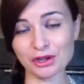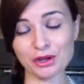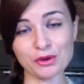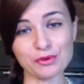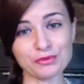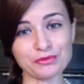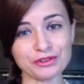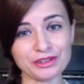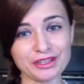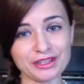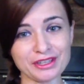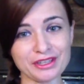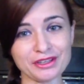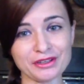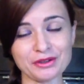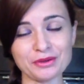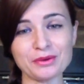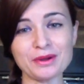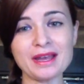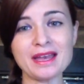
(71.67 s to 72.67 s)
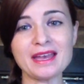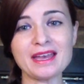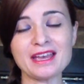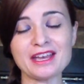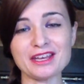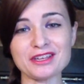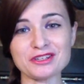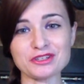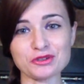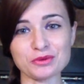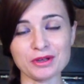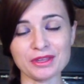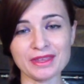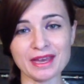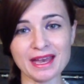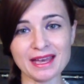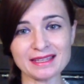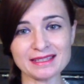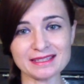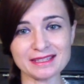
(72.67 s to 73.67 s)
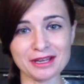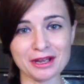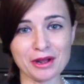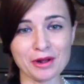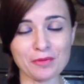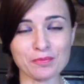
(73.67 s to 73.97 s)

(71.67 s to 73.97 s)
Hopefully you enjoy that.